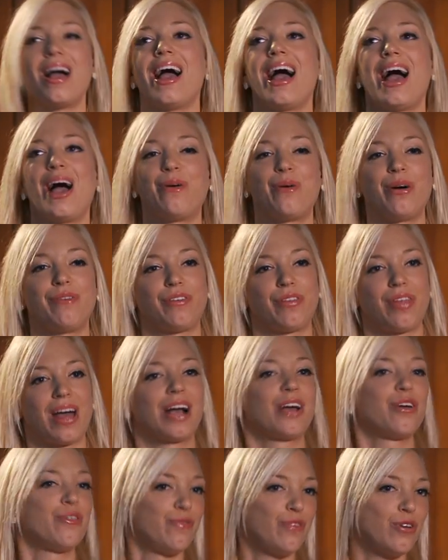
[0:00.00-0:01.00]
However,
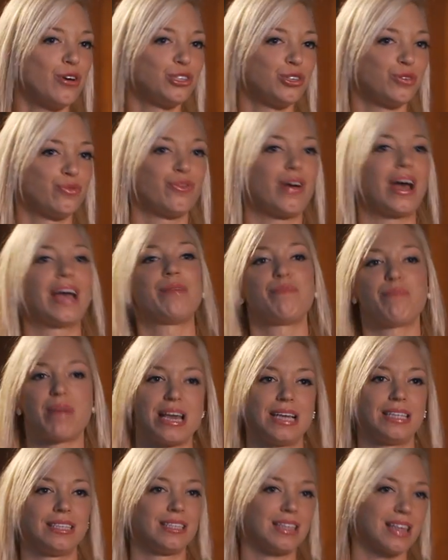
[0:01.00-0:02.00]
that conversion rate
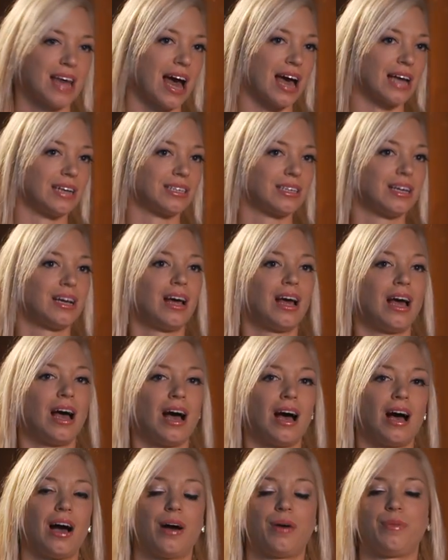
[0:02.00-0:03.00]
means that
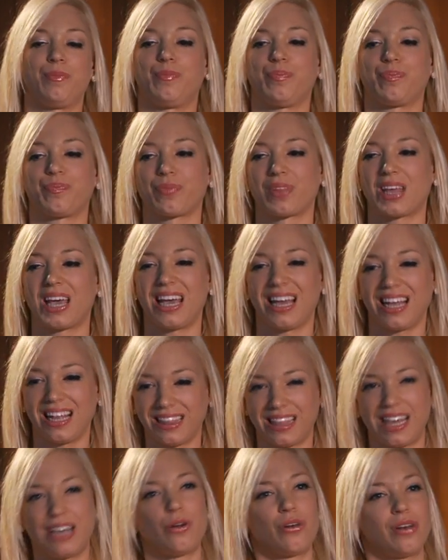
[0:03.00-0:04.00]

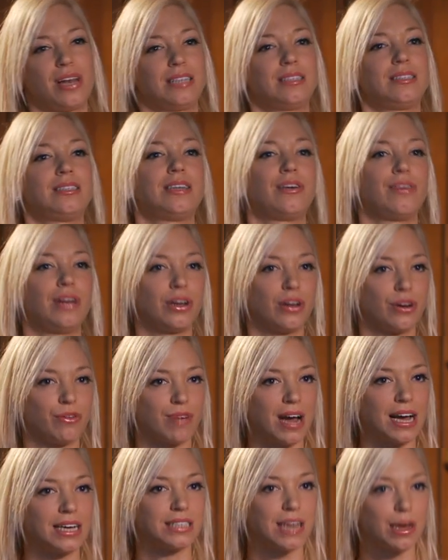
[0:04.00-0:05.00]
they're not necessarily going to
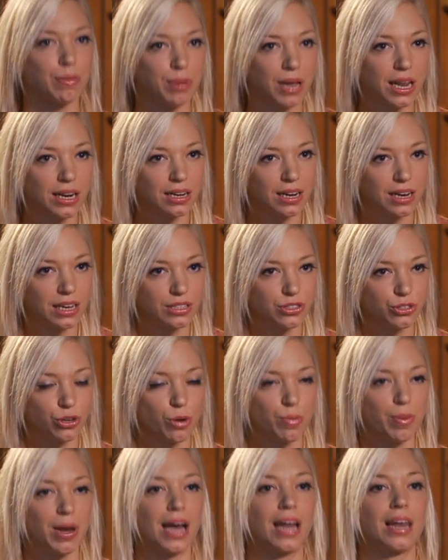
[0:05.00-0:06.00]
raise our blood
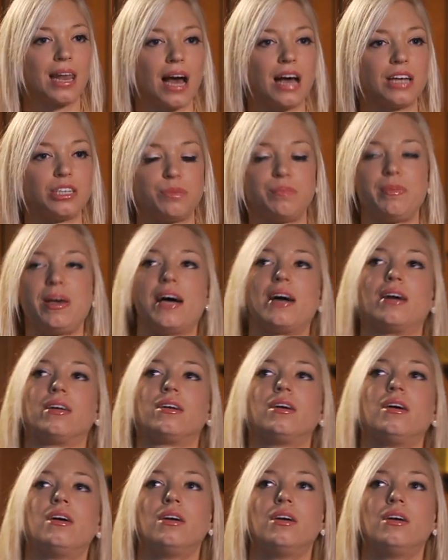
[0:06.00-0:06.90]
cholesterol by a large amount.